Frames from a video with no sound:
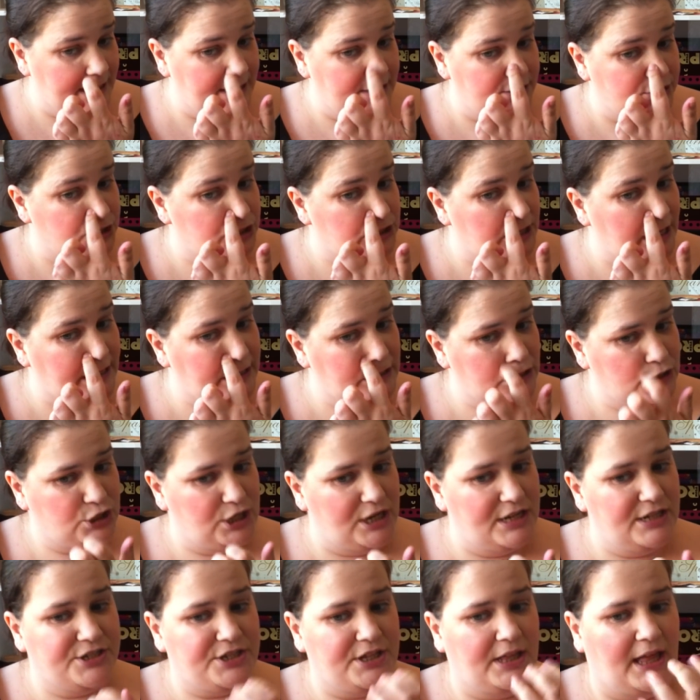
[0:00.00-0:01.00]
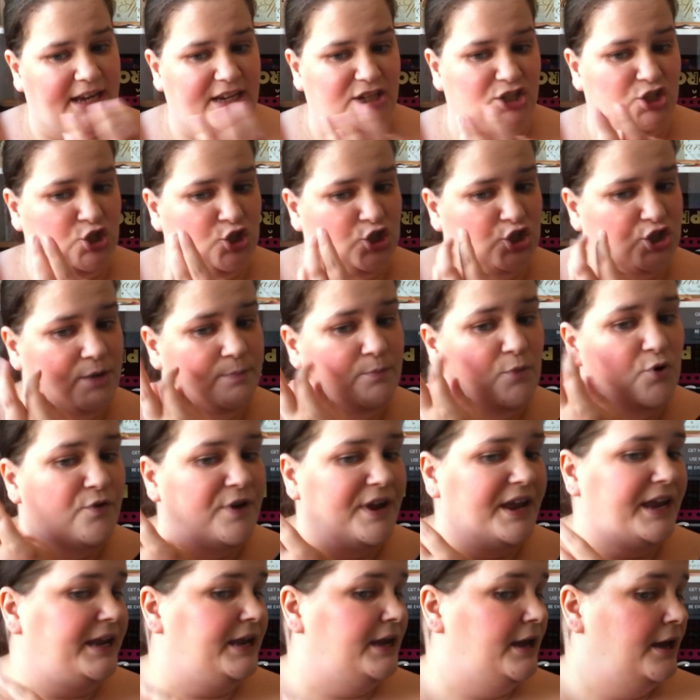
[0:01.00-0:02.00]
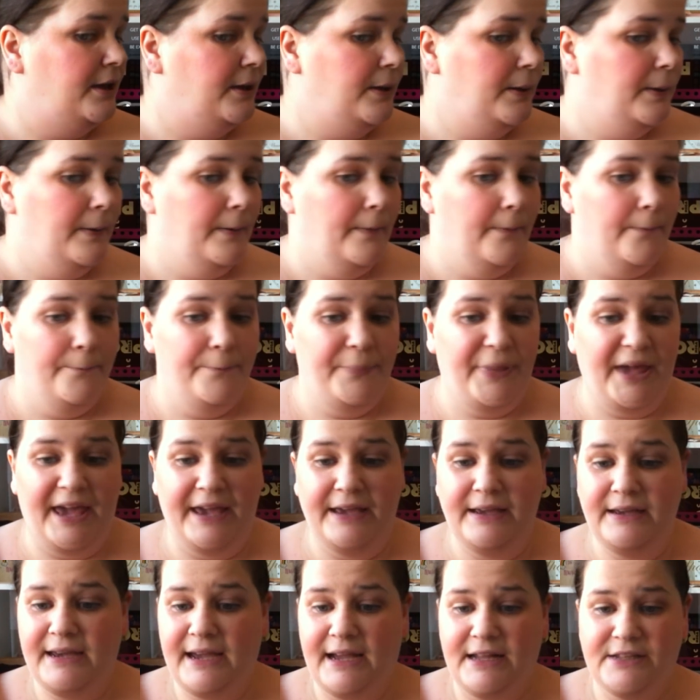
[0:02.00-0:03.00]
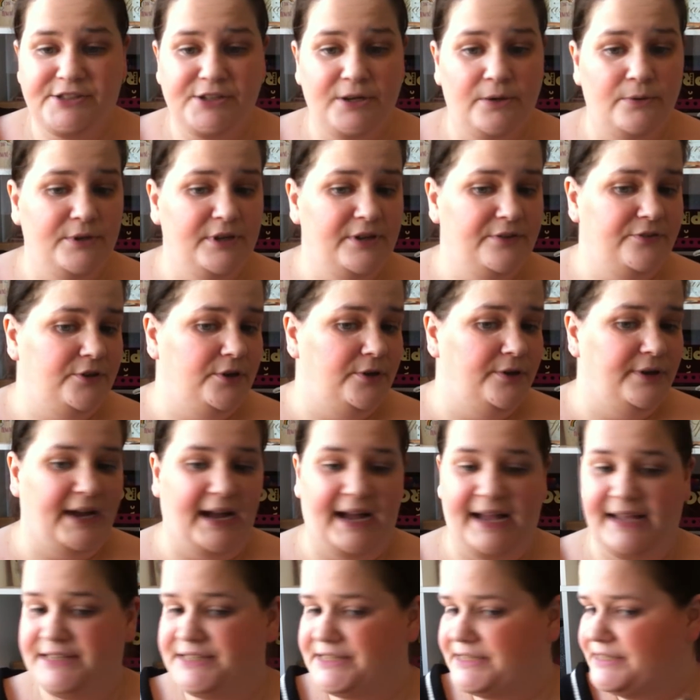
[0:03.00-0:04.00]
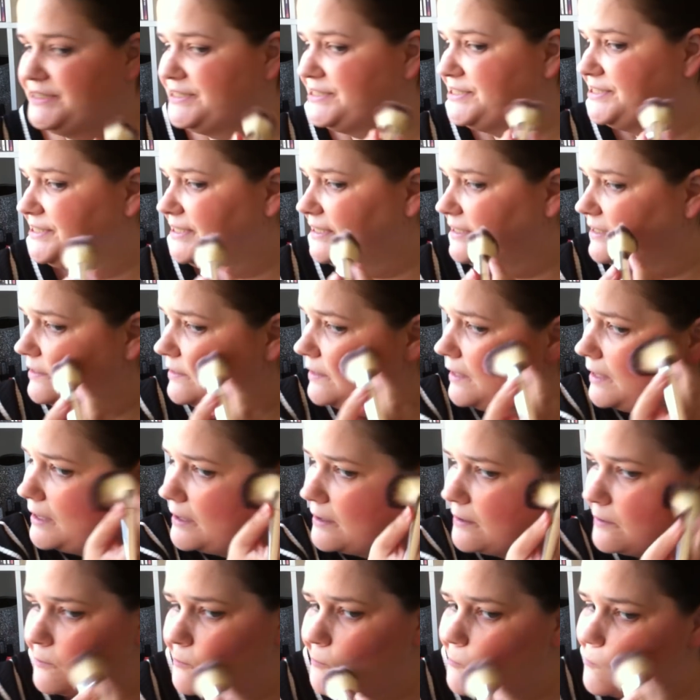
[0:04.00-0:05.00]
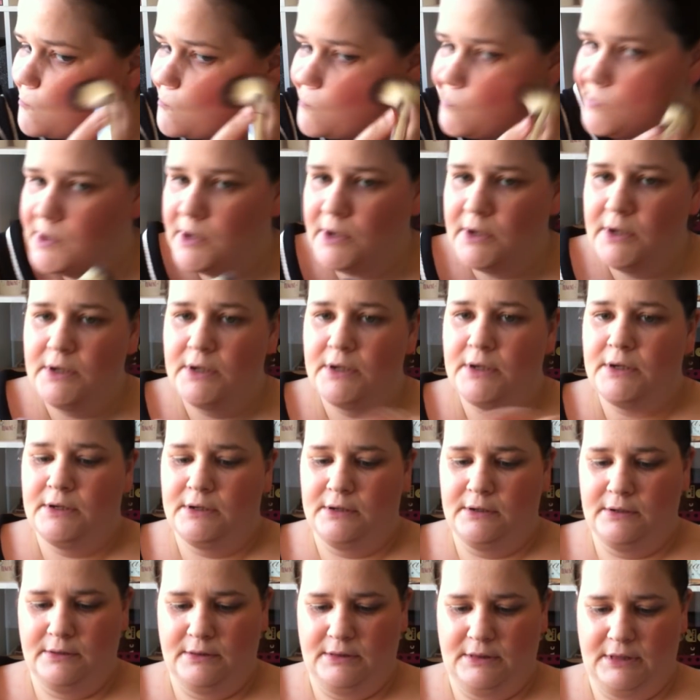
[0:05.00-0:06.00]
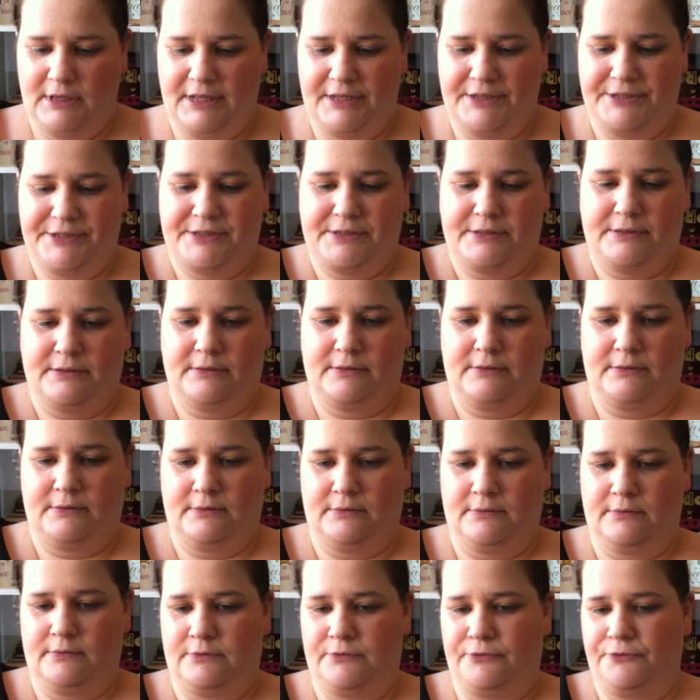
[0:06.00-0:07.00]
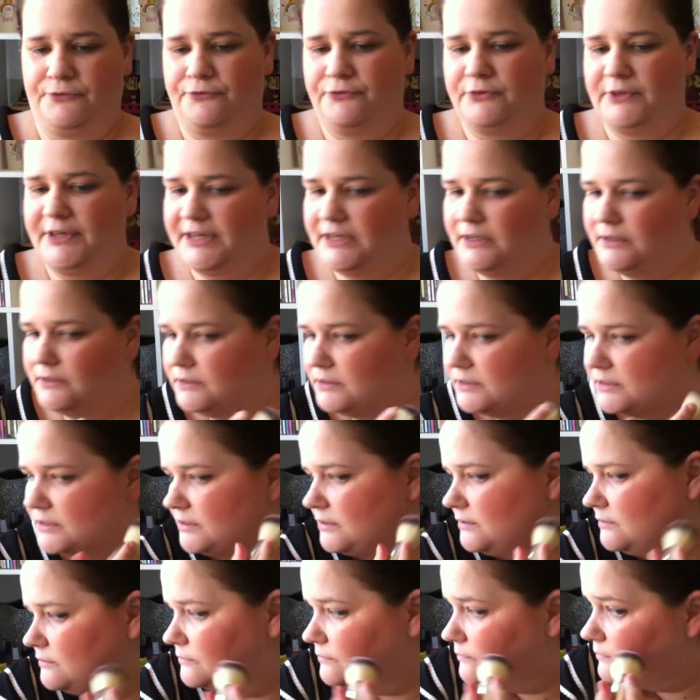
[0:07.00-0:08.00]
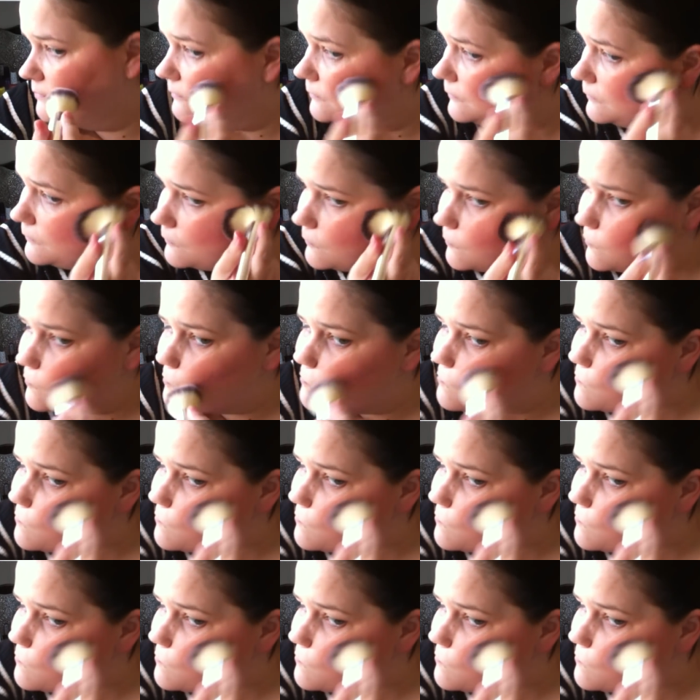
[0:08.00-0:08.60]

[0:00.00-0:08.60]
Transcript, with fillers: it has changed into like a shimmery pink. I don't know if you guys can see that. Let's flick a light on